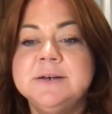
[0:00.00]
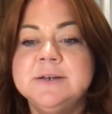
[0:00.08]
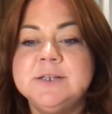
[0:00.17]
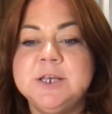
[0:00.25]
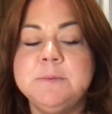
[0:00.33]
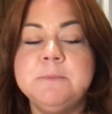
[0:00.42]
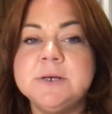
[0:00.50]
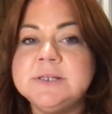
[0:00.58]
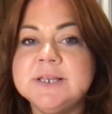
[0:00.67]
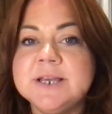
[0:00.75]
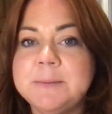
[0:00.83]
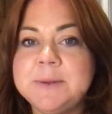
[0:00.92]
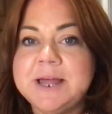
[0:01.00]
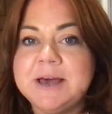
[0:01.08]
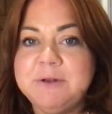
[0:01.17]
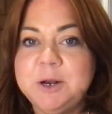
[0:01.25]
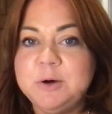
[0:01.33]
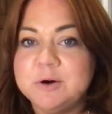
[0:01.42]
So you must come and have
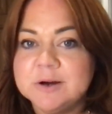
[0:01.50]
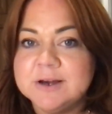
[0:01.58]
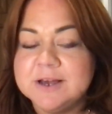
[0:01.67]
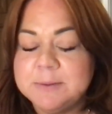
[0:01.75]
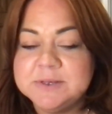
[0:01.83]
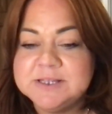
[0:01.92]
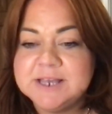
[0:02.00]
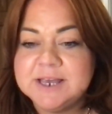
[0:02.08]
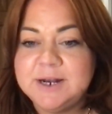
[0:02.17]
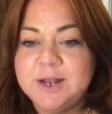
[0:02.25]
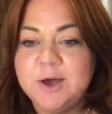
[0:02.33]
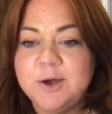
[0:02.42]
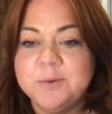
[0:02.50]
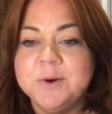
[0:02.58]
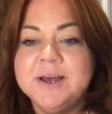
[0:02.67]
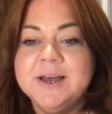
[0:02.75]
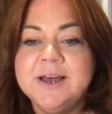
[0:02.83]
a look. Come and say hello.